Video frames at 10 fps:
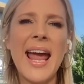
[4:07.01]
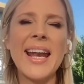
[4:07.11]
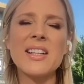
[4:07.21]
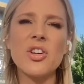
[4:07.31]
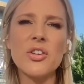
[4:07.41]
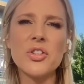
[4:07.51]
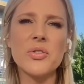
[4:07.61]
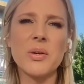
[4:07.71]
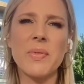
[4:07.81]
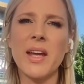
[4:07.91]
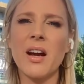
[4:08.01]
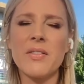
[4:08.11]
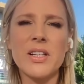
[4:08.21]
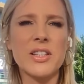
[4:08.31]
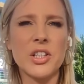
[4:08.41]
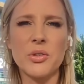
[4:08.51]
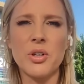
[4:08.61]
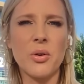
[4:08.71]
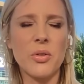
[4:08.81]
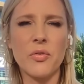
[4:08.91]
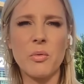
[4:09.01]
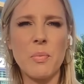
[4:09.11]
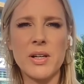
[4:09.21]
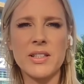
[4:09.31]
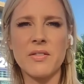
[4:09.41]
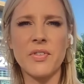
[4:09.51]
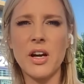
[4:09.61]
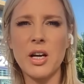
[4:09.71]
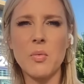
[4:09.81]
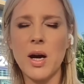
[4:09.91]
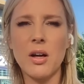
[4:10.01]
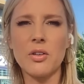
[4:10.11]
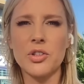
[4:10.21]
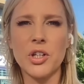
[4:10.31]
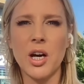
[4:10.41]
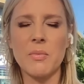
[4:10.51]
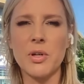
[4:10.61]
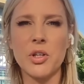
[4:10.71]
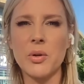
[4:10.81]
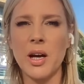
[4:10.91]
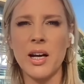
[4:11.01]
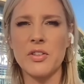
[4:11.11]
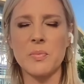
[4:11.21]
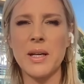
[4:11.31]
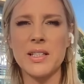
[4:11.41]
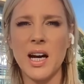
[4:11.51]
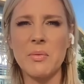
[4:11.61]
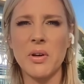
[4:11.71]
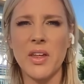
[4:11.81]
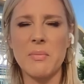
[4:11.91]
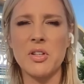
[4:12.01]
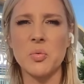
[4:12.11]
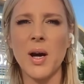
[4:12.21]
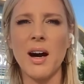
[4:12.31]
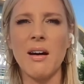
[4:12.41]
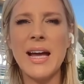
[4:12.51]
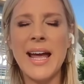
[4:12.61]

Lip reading: And it's also something, obviously, you know the former president very well, Sean, but you and I have spent time with him as well.